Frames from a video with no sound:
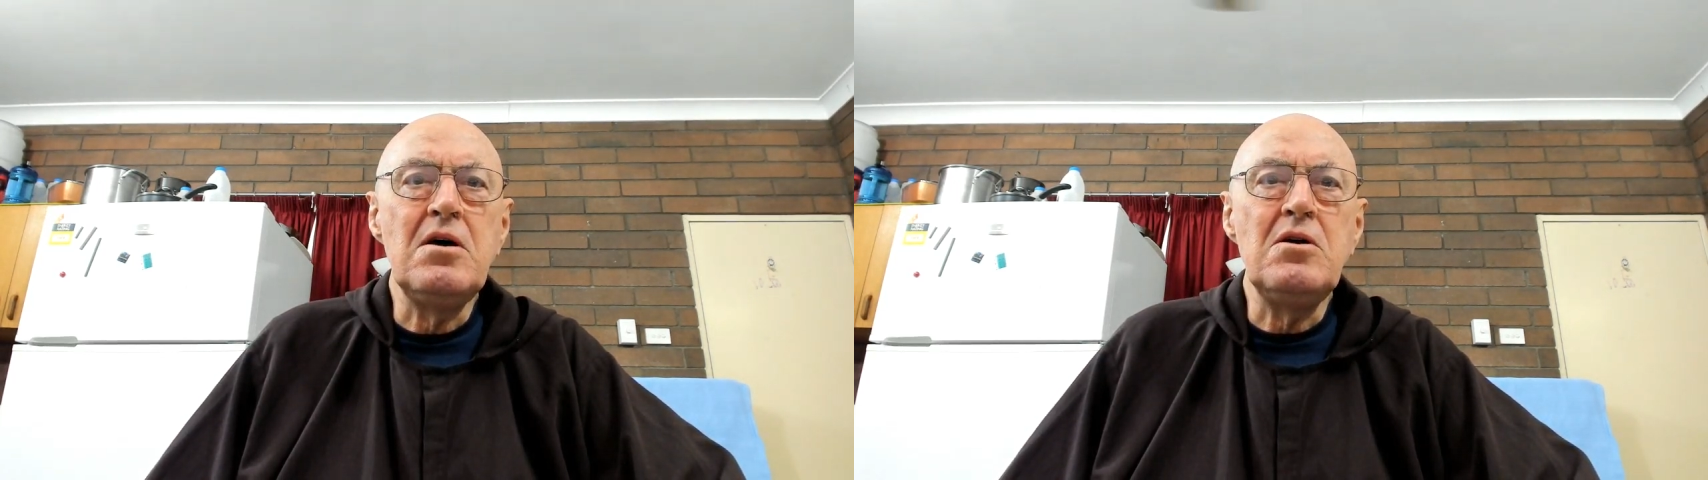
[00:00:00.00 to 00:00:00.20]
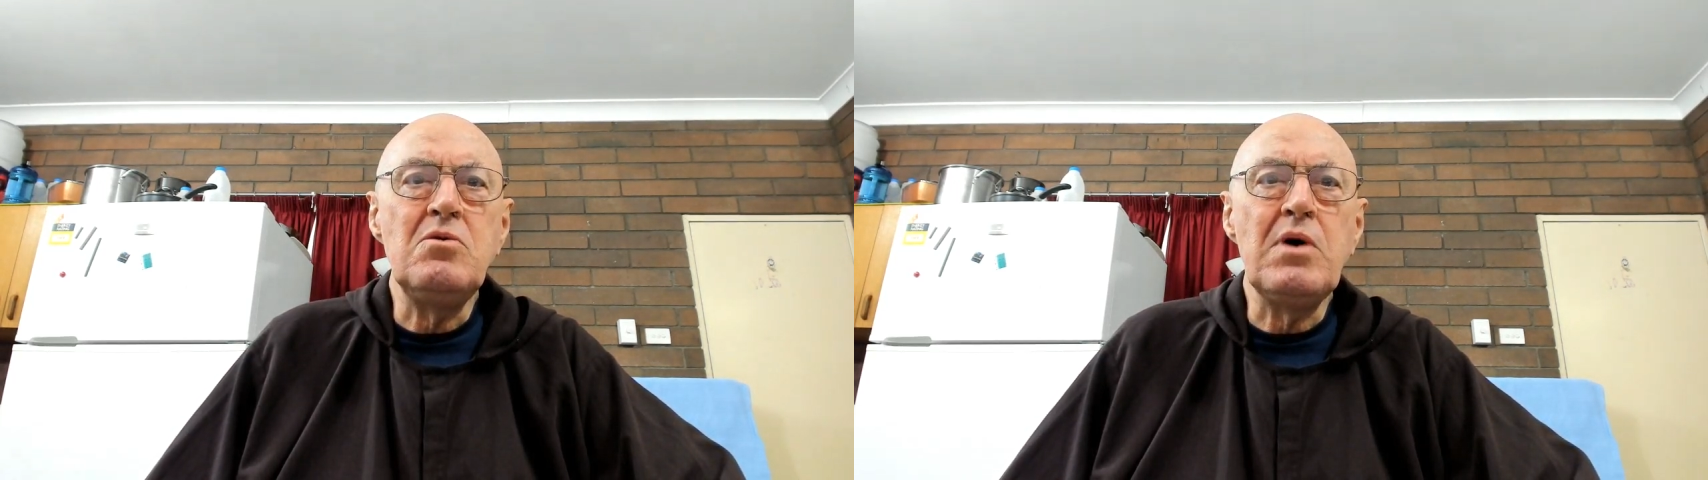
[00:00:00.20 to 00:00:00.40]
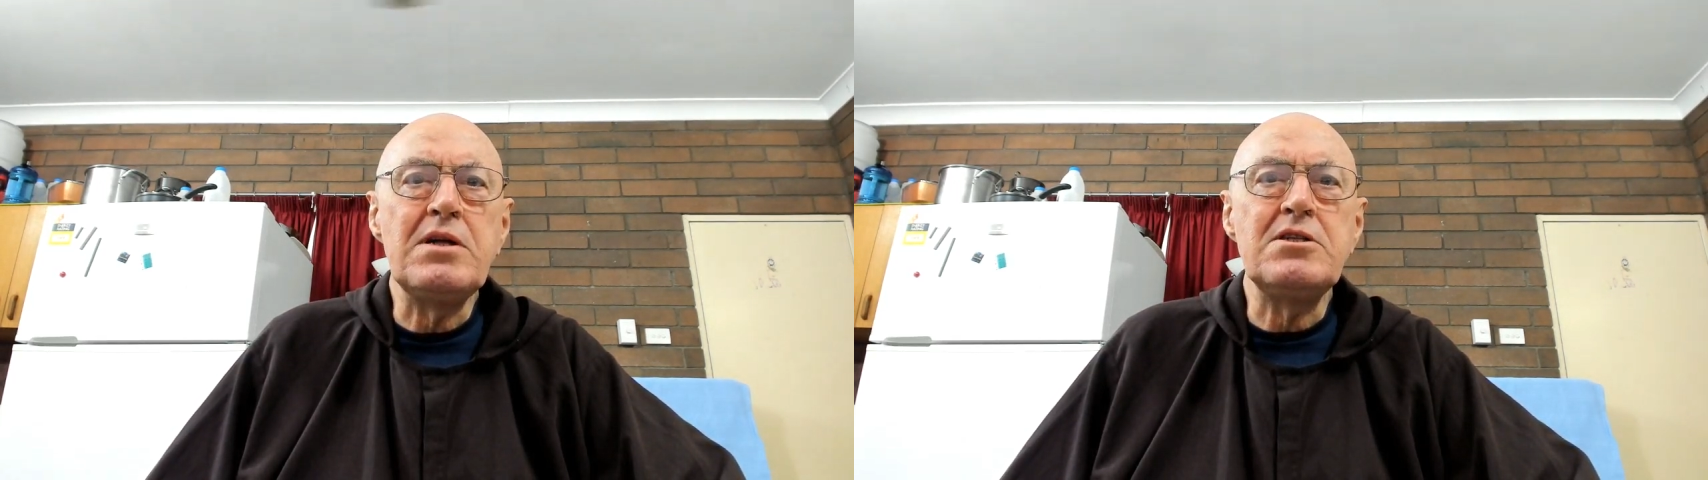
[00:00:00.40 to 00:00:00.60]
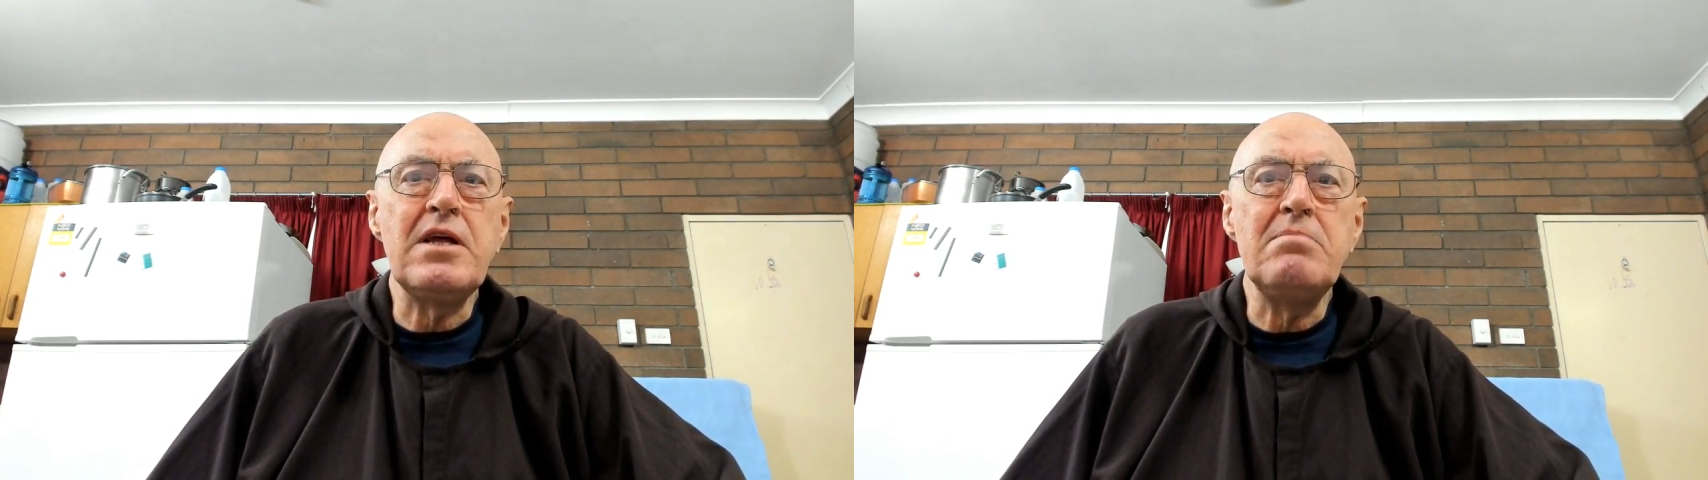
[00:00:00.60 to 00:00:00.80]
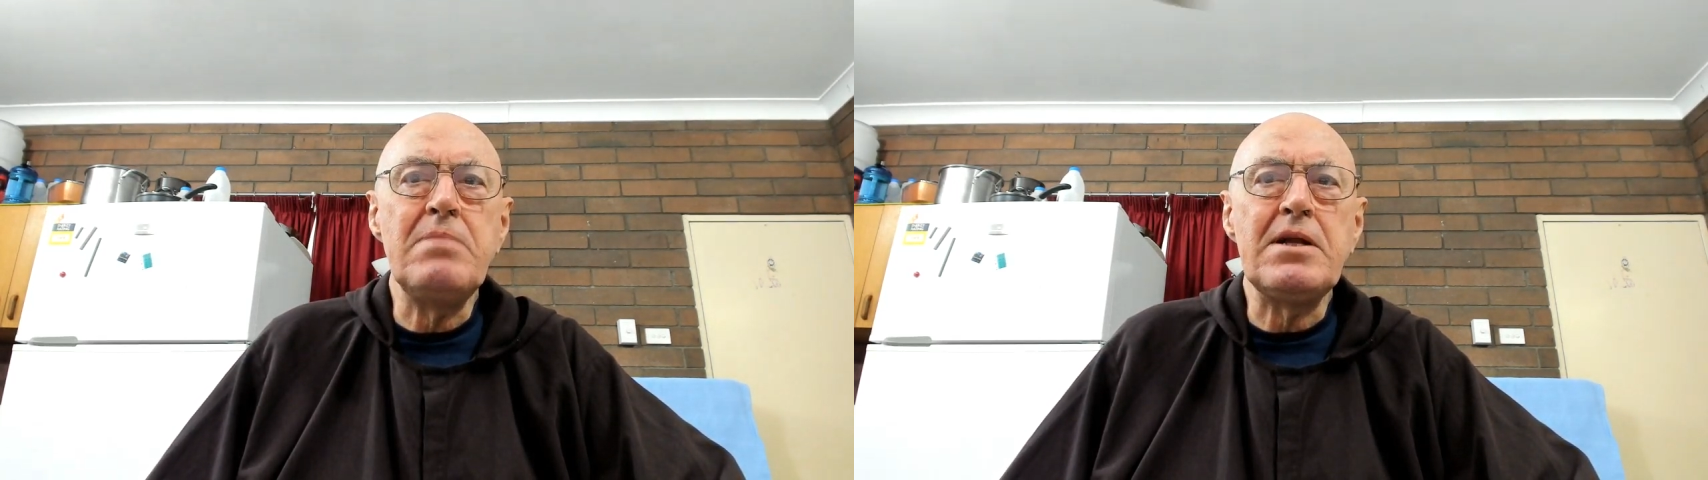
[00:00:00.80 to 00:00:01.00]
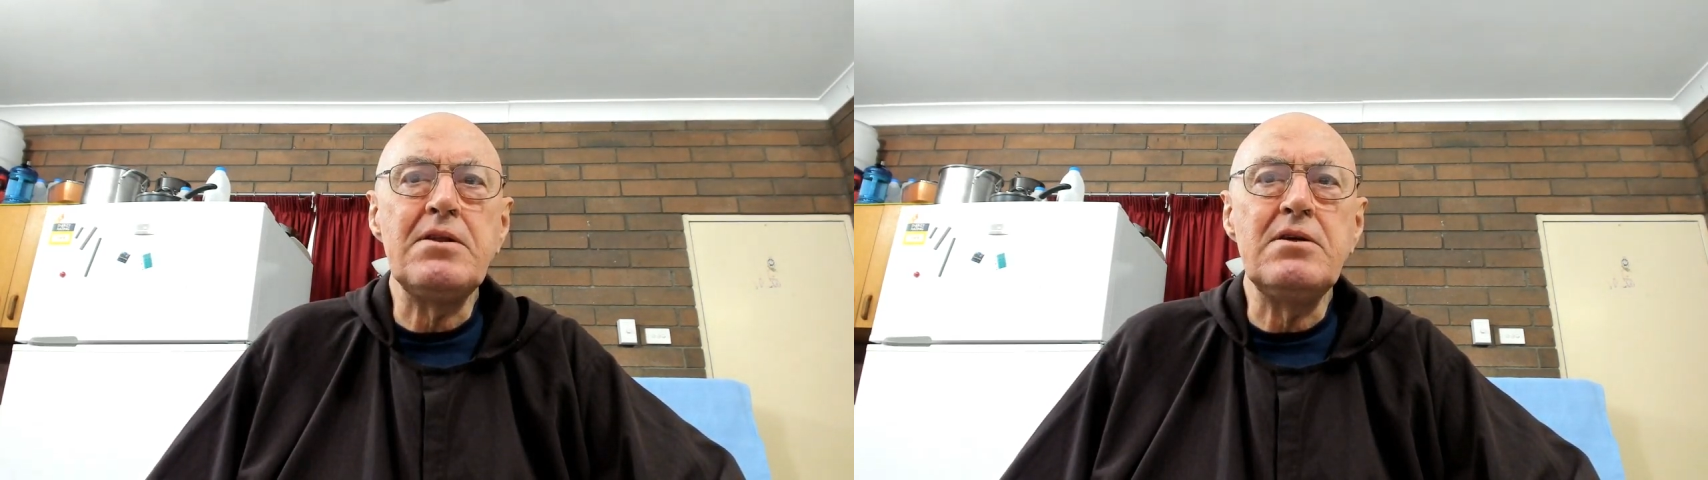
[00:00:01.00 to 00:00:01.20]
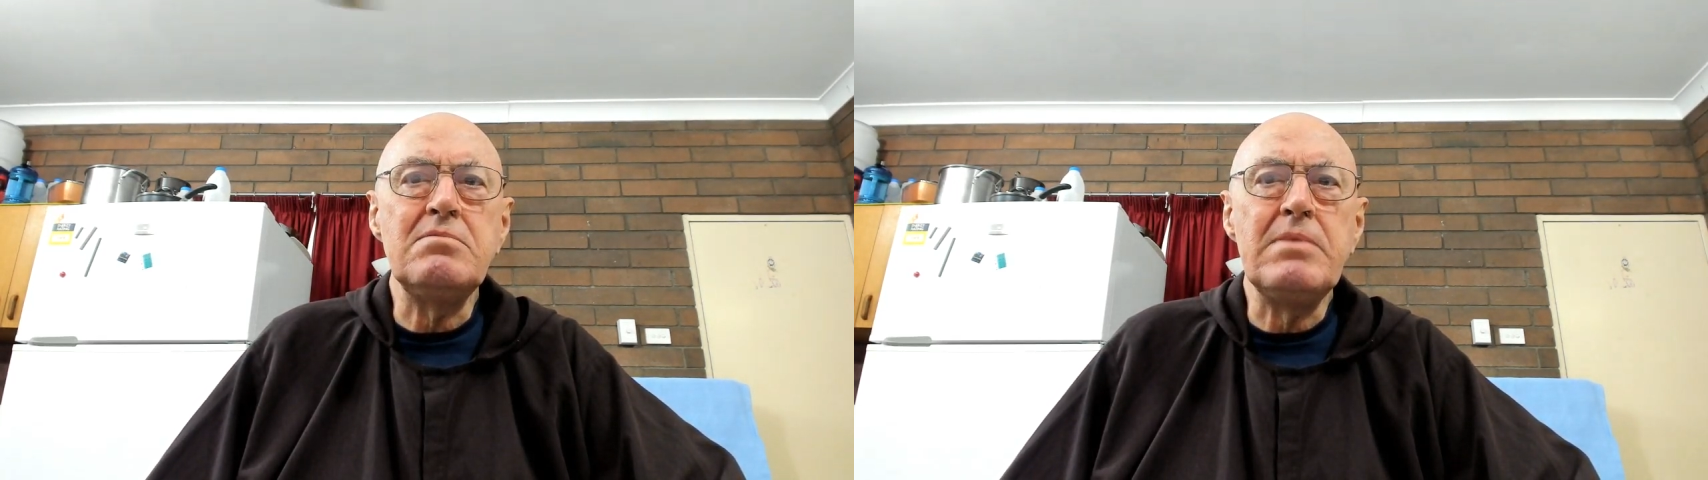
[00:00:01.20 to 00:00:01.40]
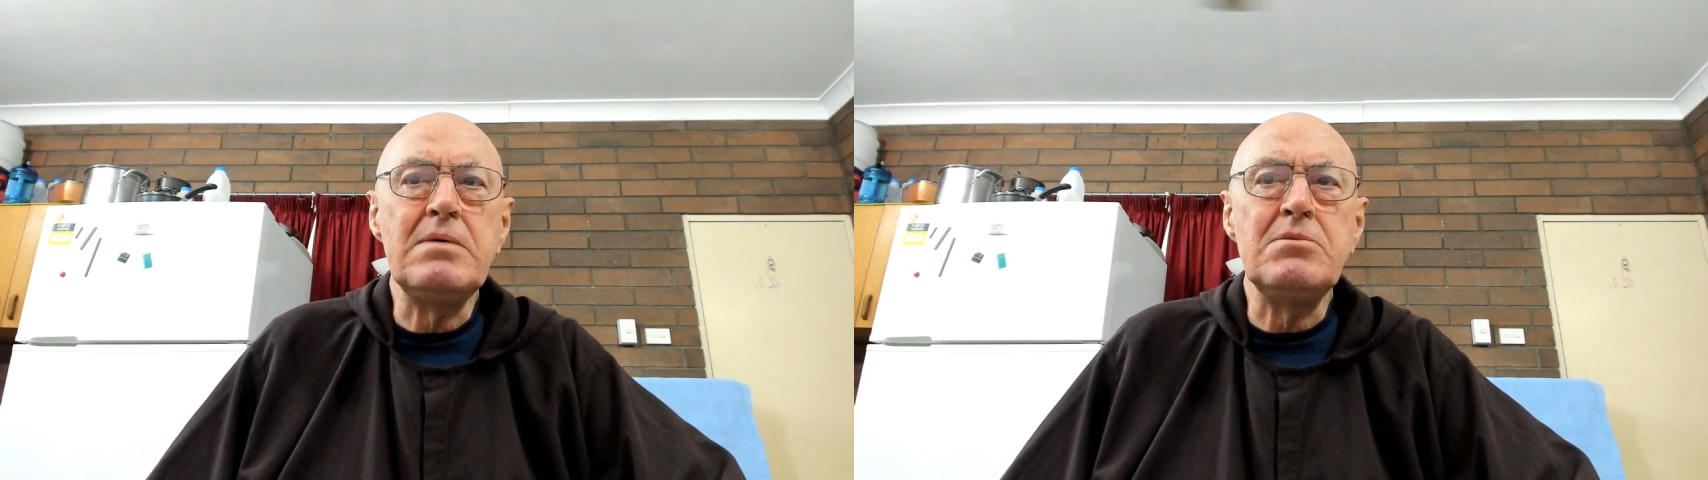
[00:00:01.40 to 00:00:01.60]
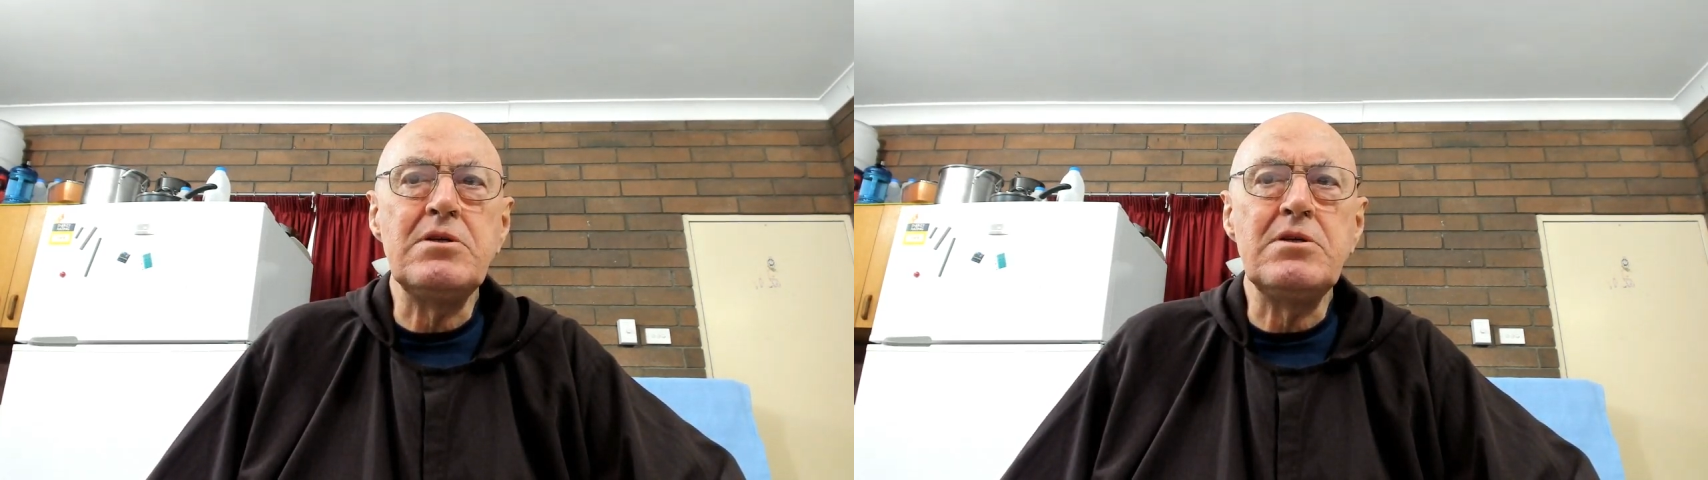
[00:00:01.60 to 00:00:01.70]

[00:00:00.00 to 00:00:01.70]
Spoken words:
To understand better these moments